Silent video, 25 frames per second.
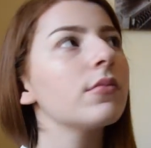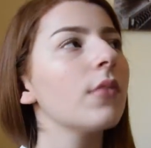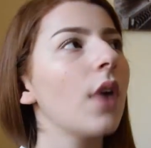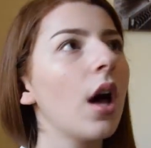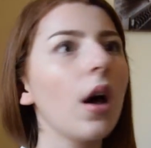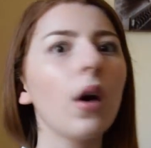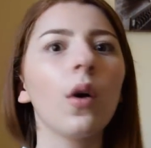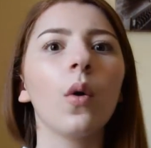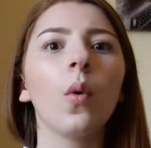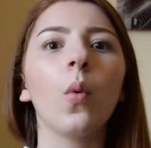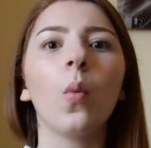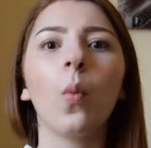
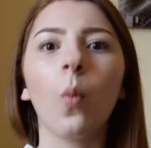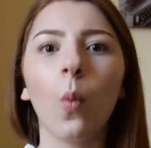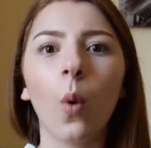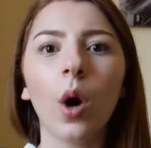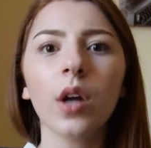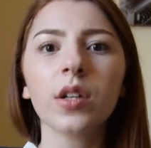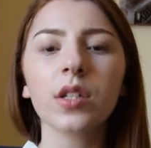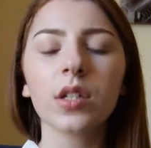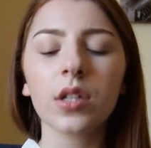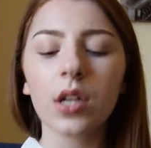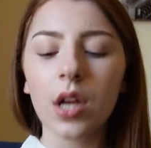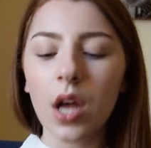Oh,
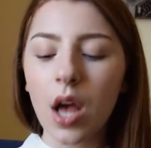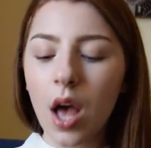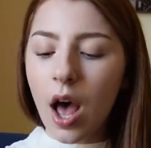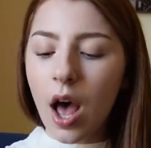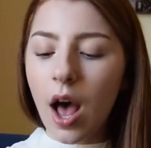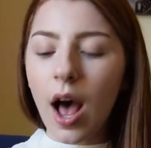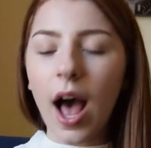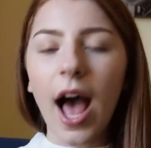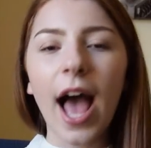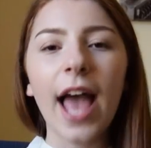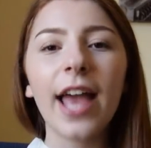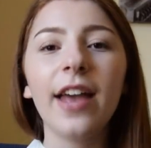what?
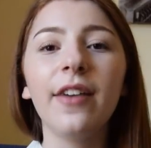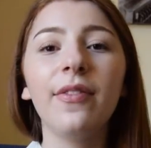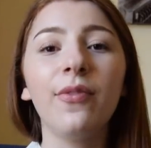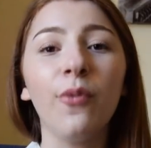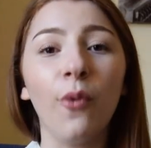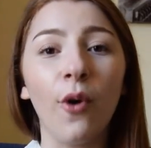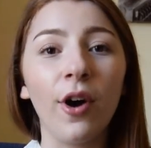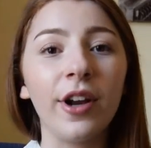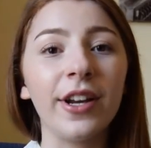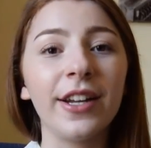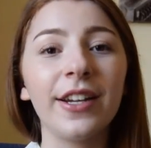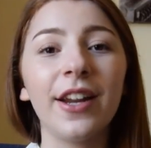I have
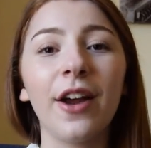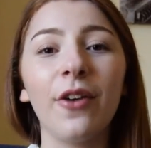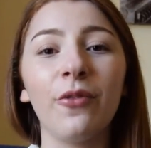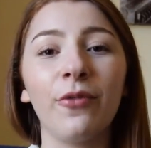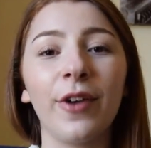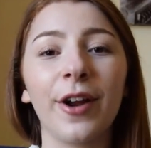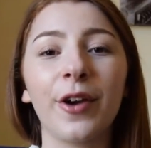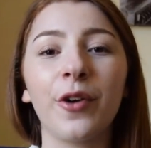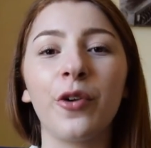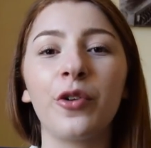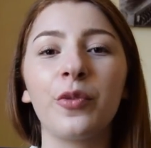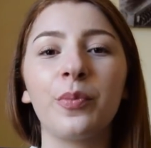wanted a
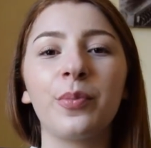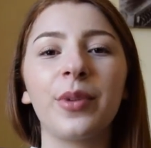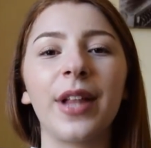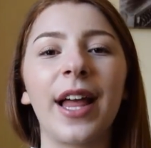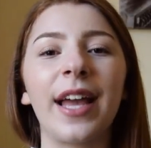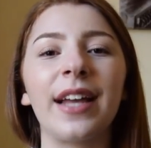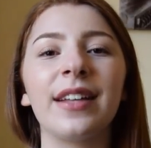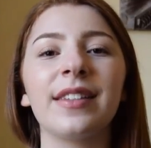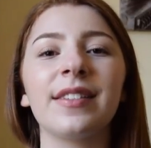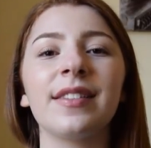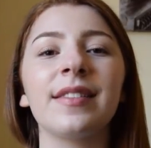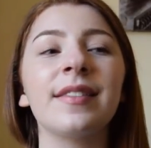record
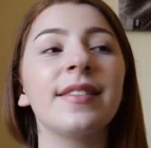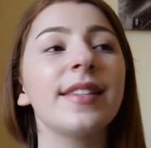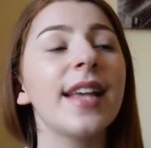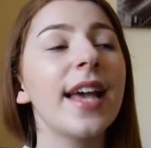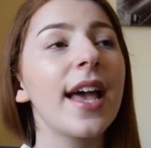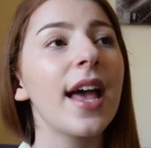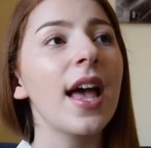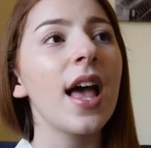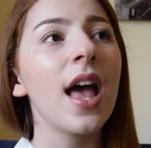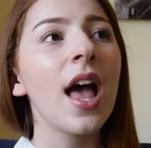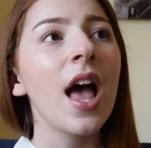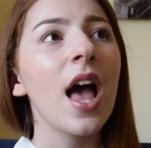player since
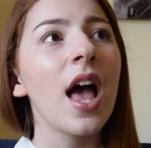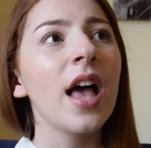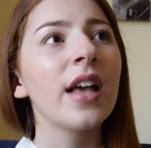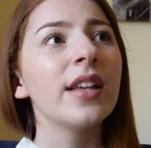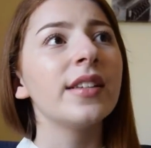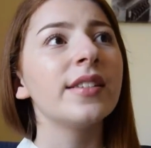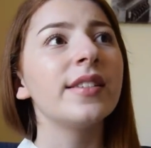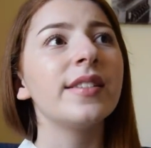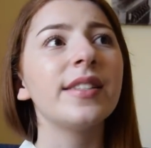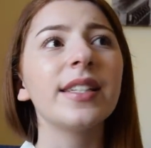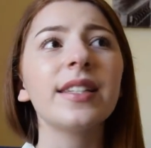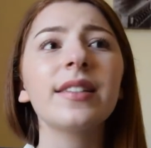
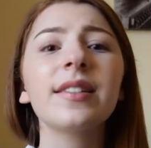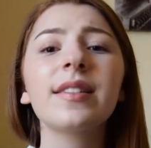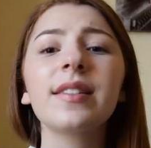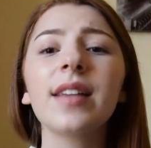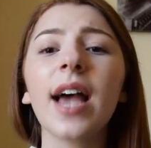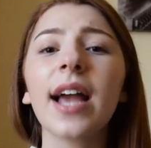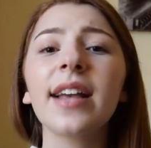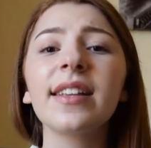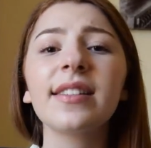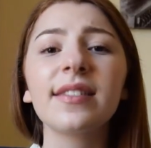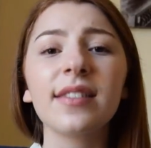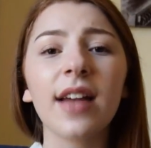since
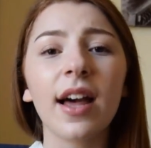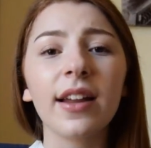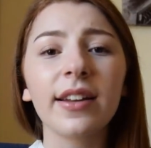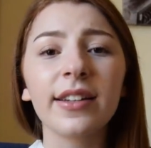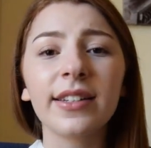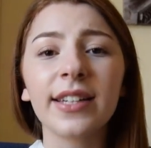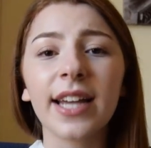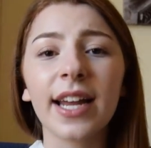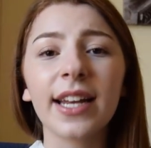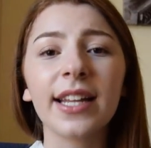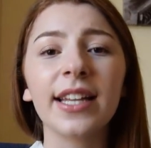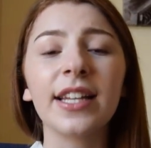I
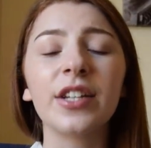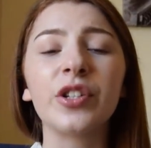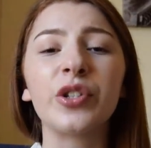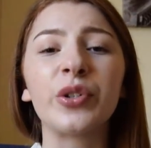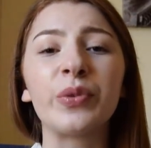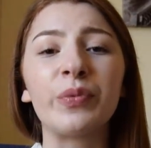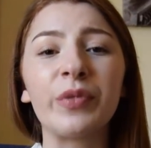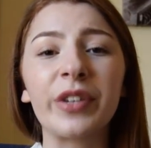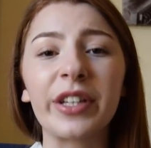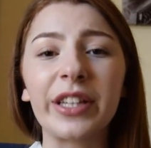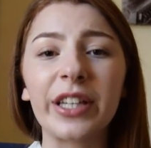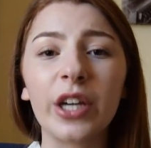started getting
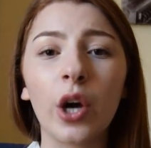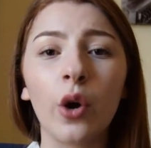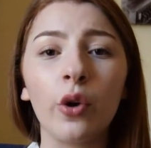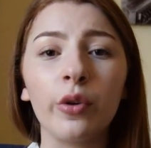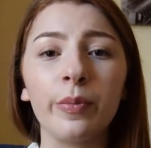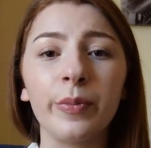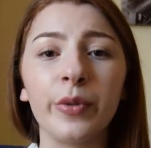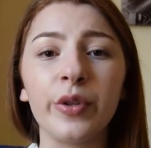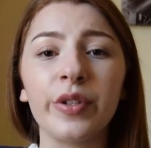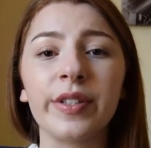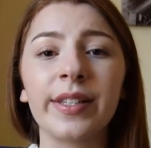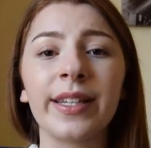into really
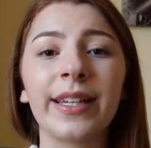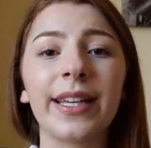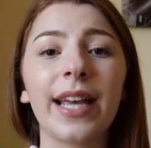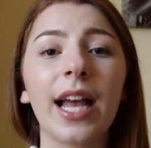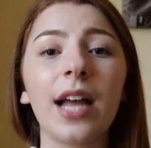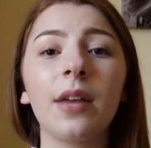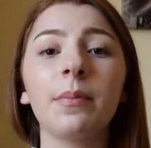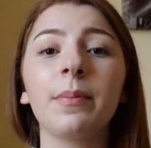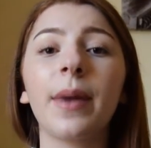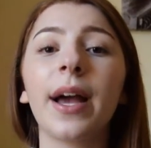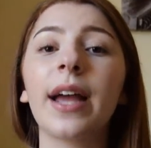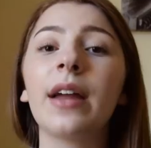old music,
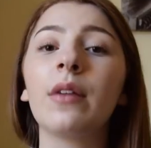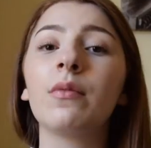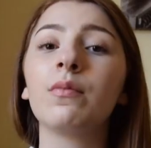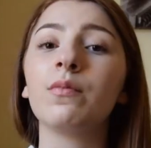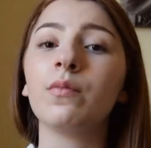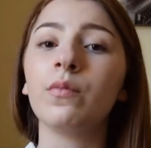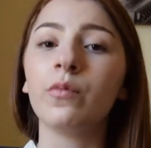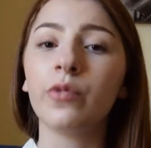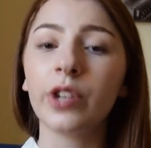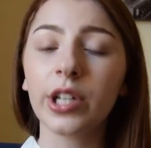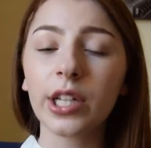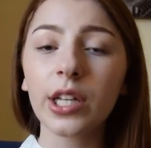and by
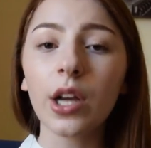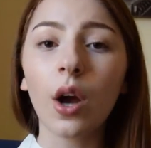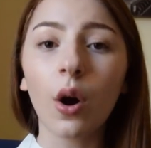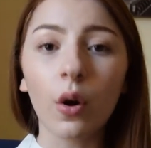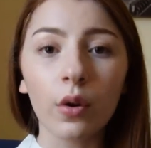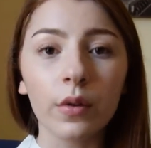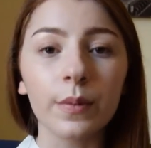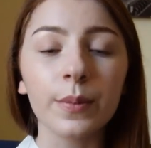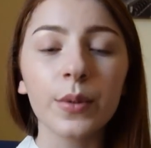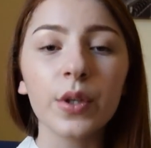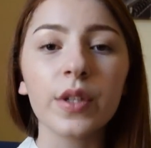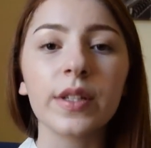really
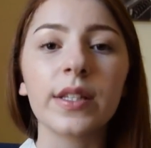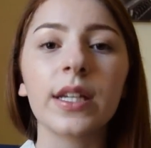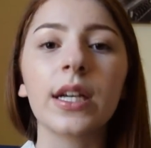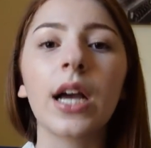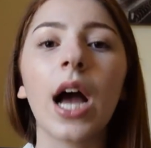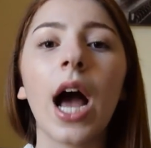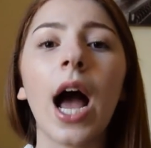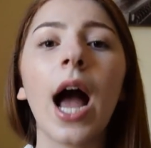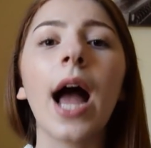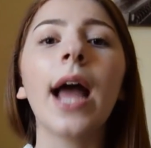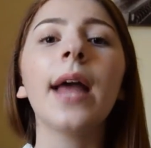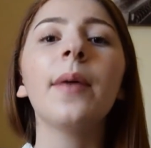old music
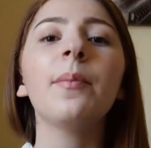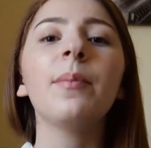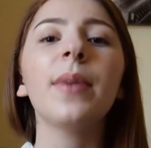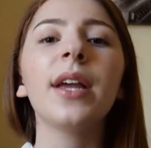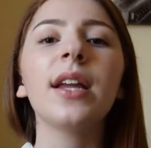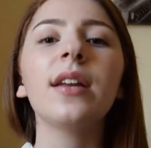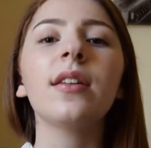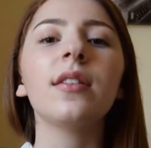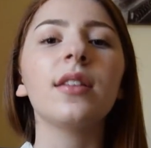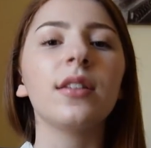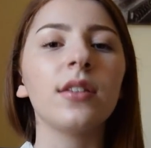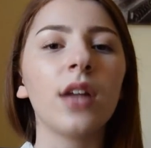I
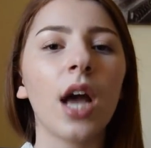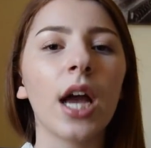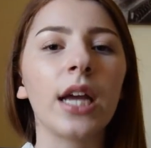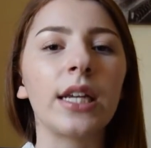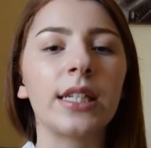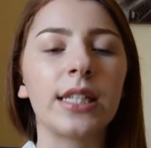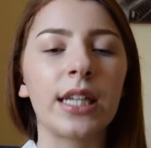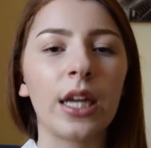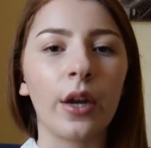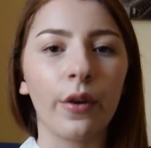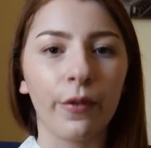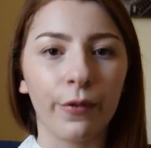mean the
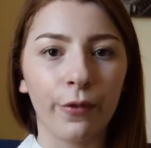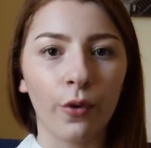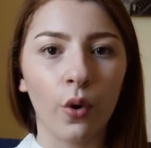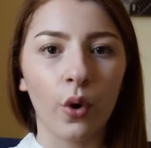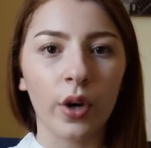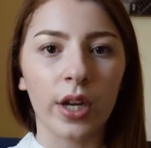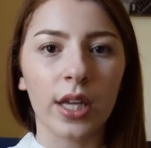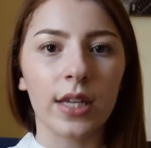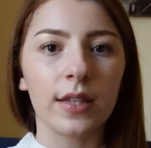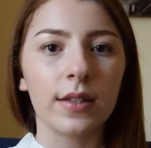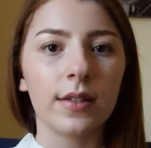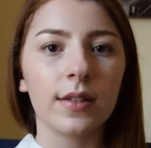
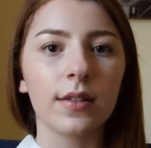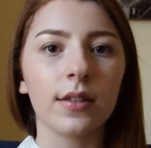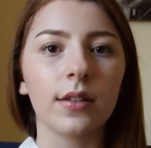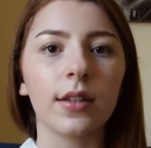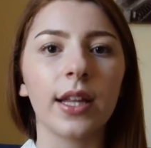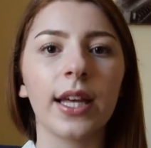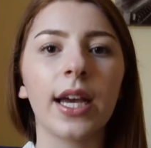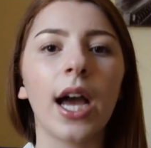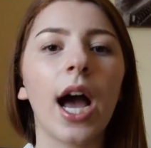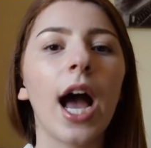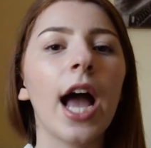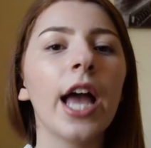1940s,
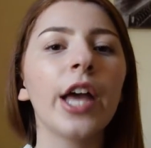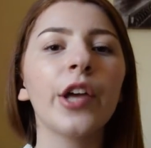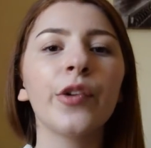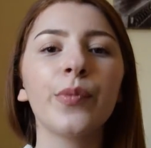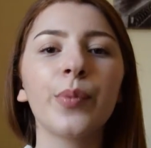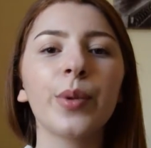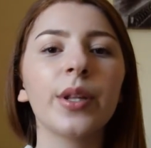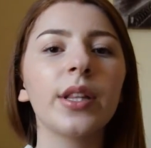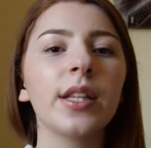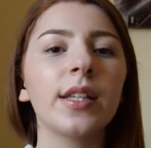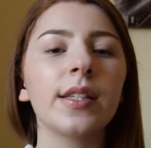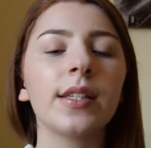like I have
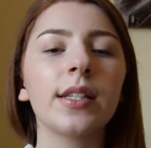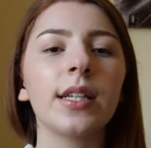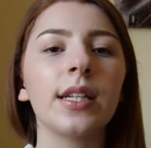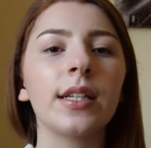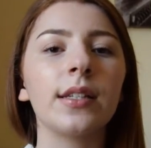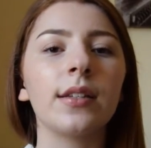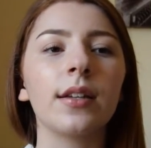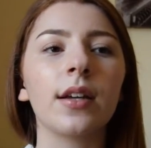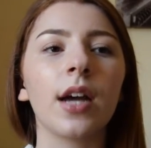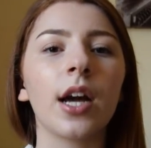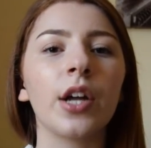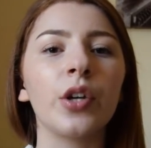been listening
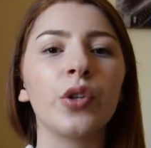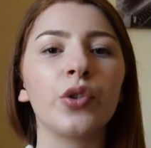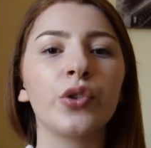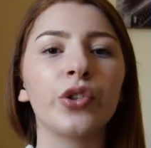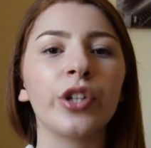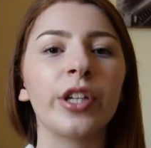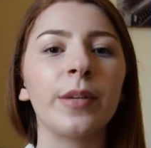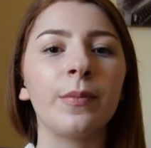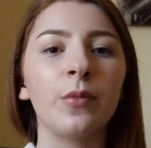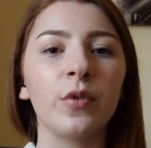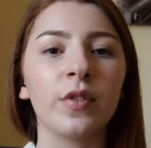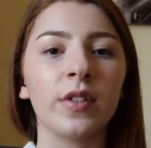to
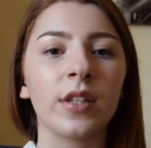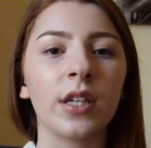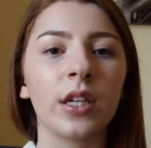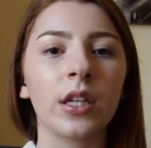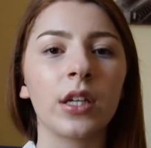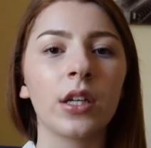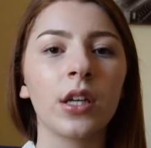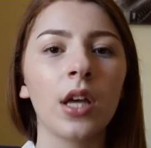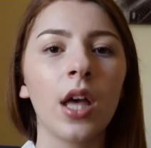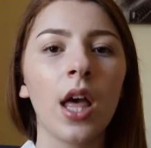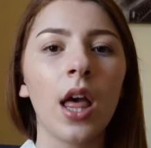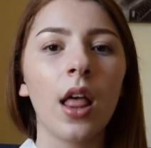country
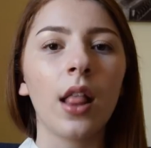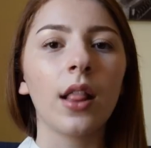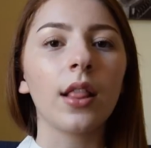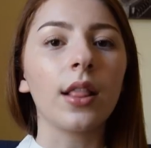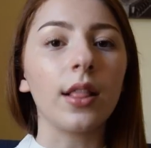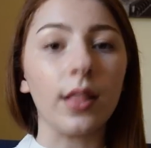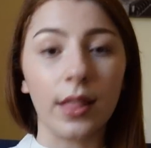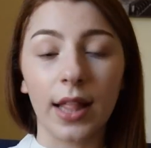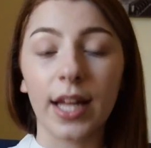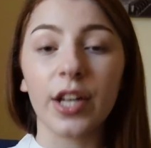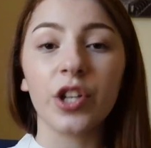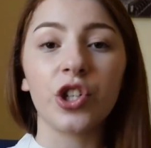music
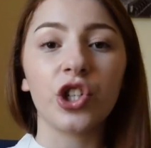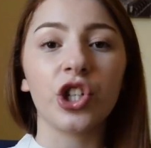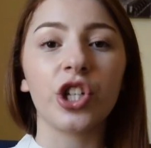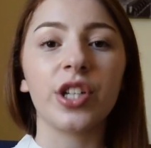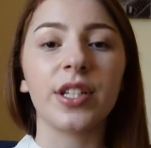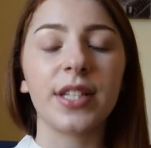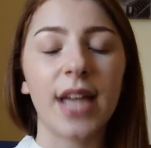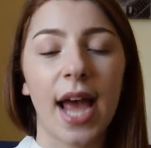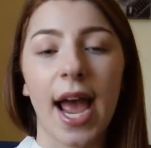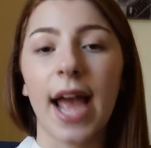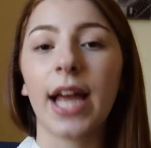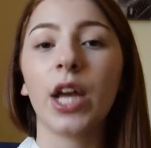
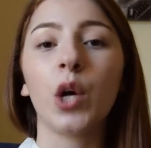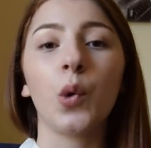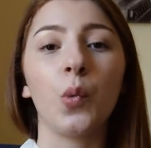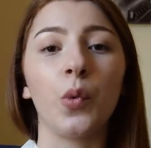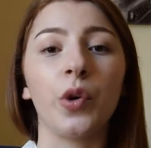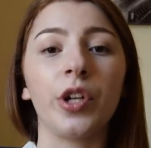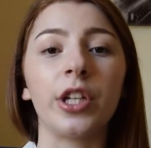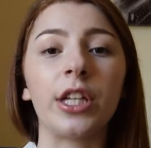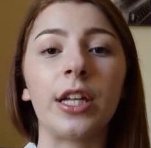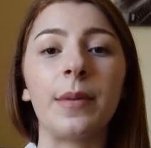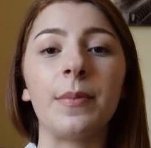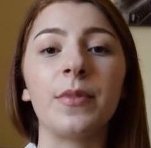legend Hank
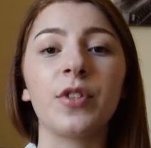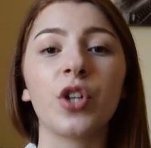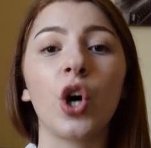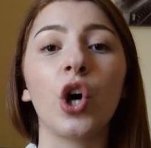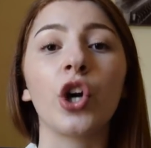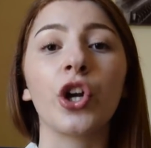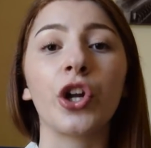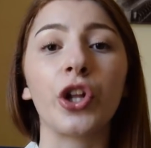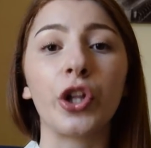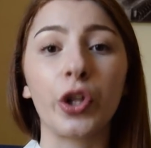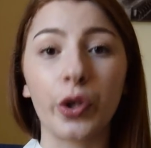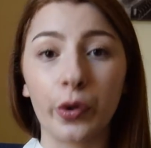Williams
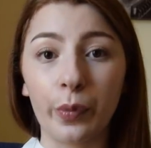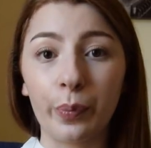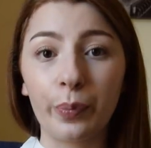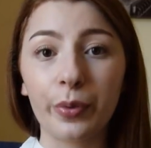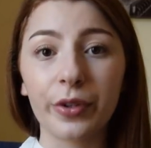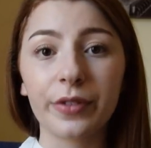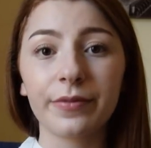on a loop.